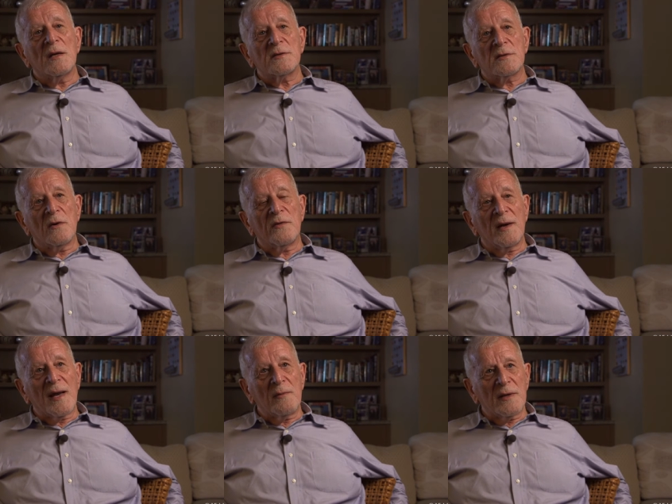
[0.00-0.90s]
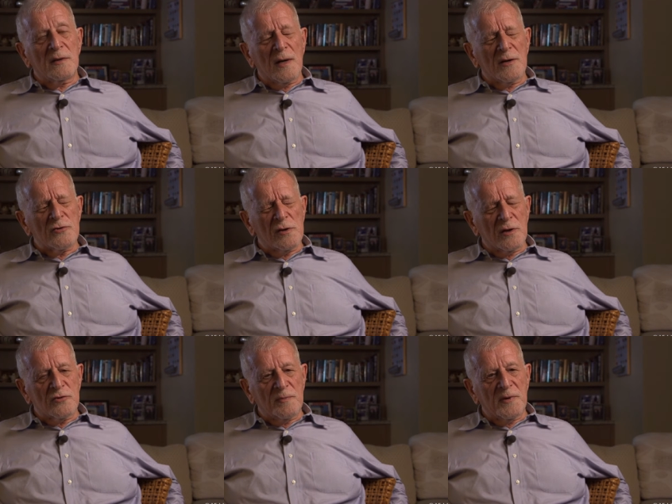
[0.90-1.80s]
So then I went on a
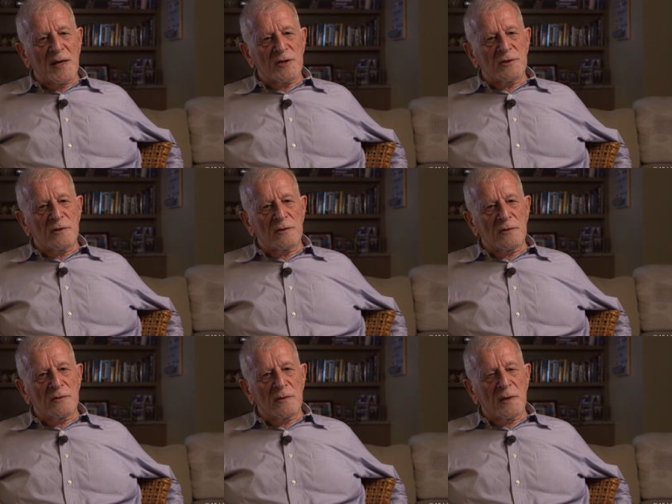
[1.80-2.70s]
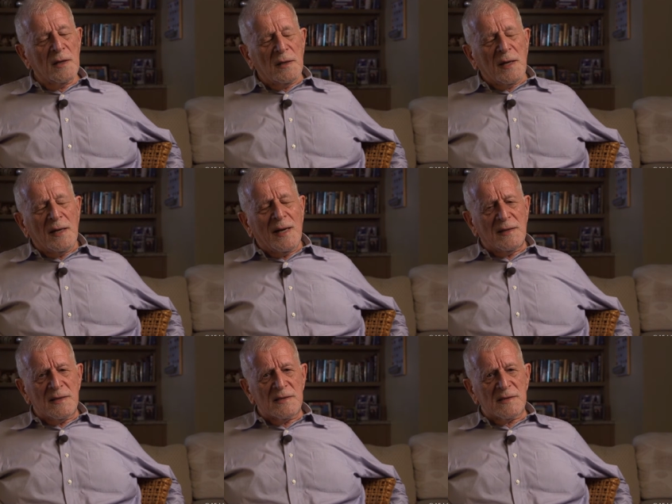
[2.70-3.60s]
trip. a trip the next year to, uh,
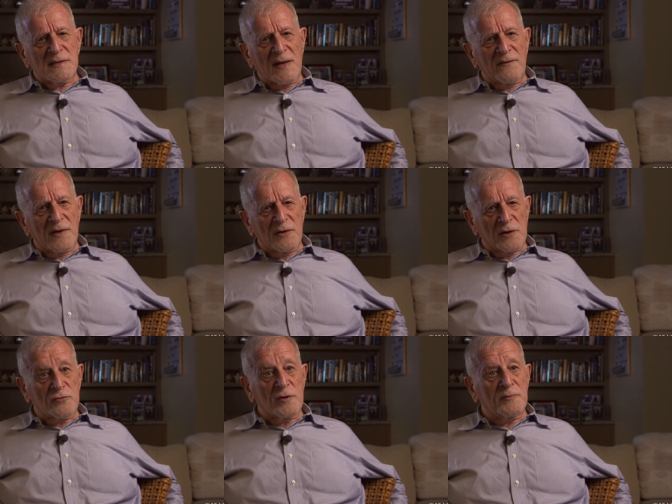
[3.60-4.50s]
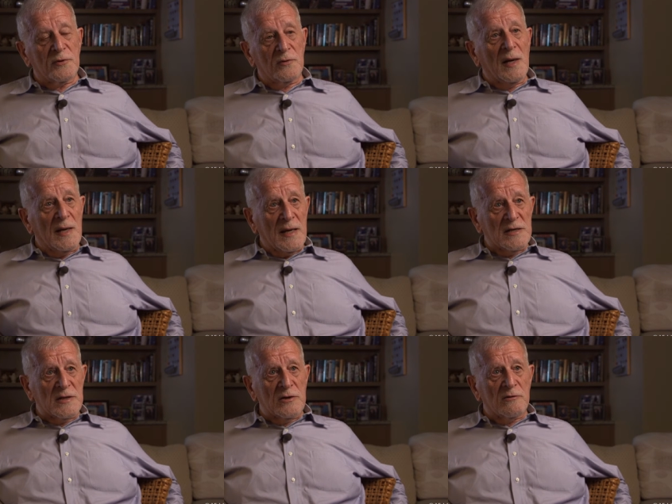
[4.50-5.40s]
97, I took a trip to
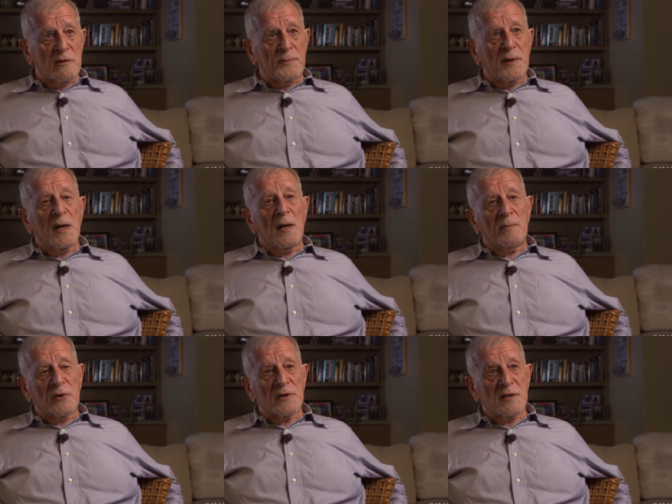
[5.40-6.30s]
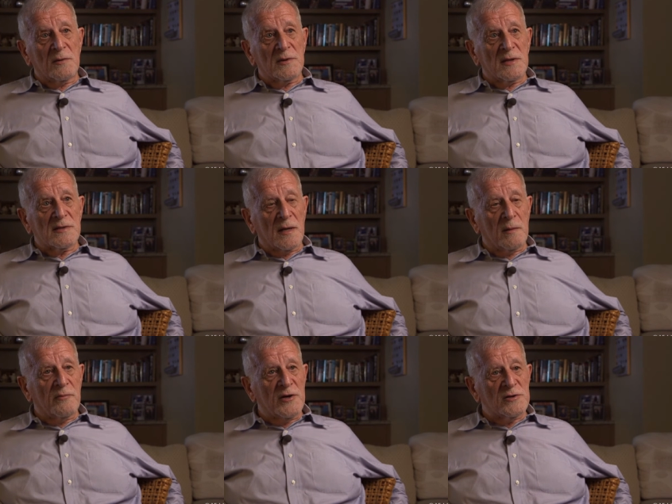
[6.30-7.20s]
Eastern Europe because it was the
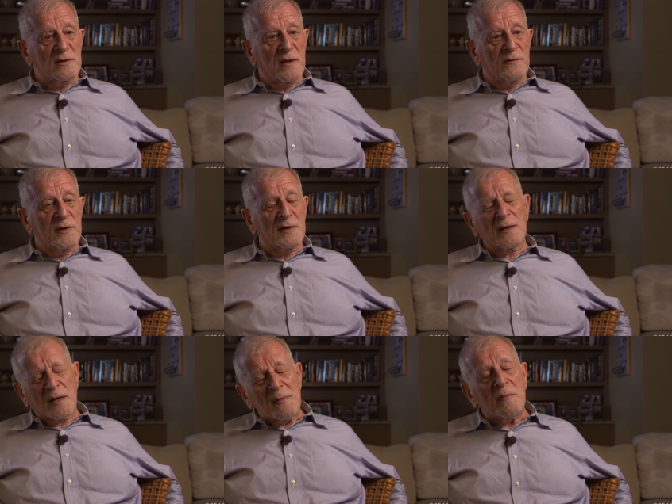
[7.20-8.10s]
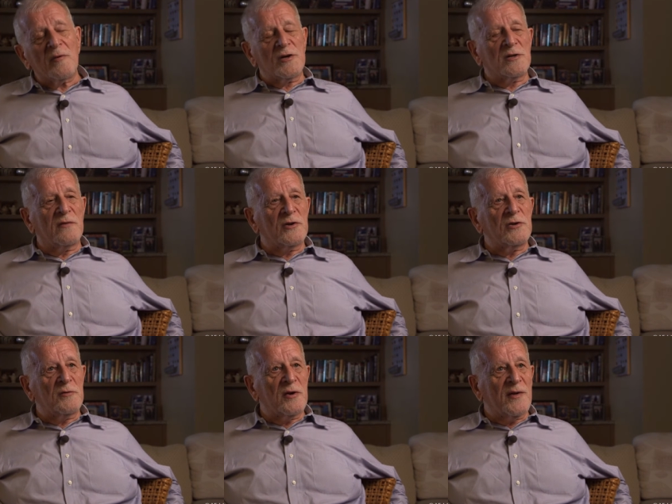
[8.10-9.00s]
celebration of, the, not commemoration of the
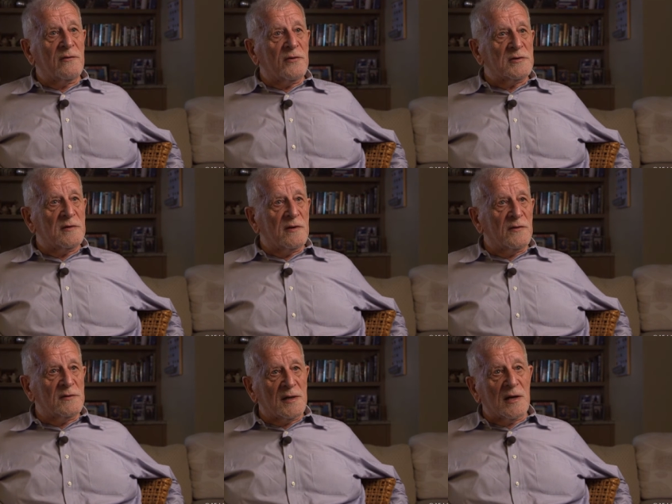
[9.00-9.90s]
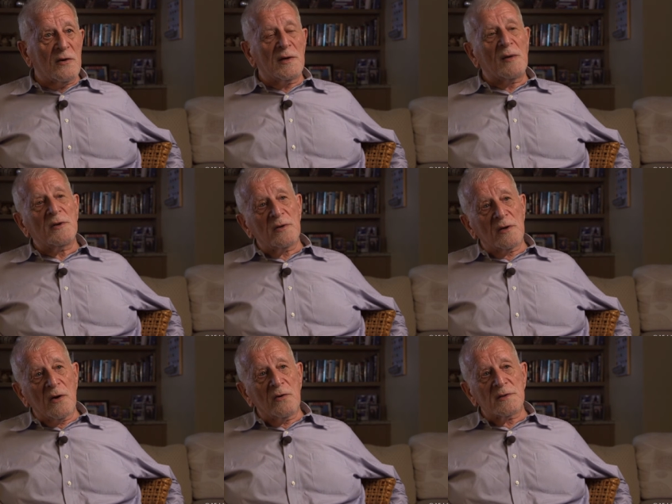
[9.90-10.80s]
200th anniversary of the Vilna Gaon. I wanted to
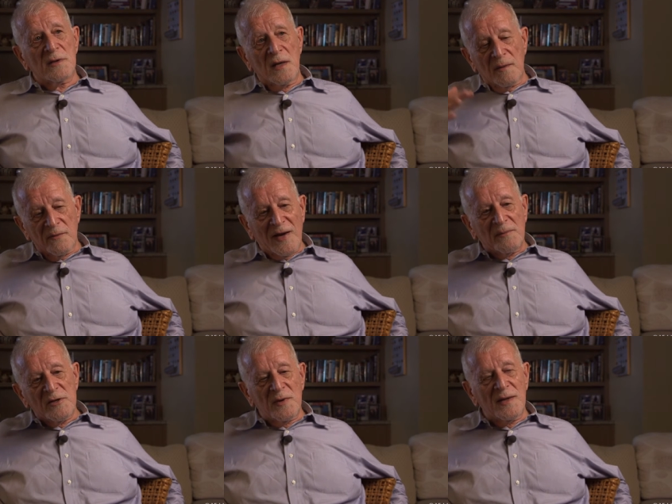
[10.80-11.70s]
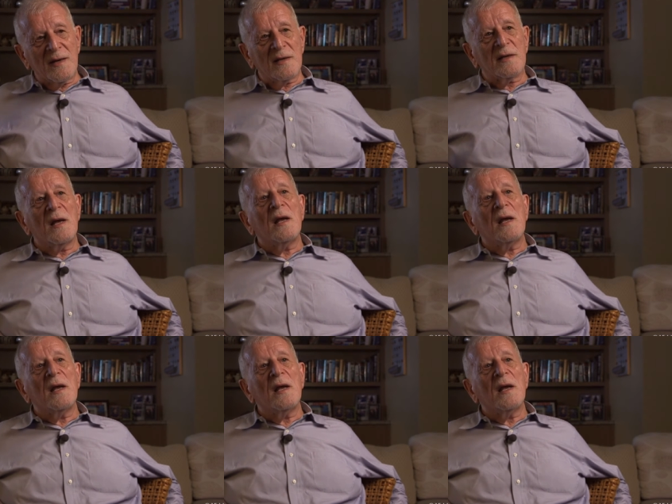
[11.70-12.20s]
go because family's related.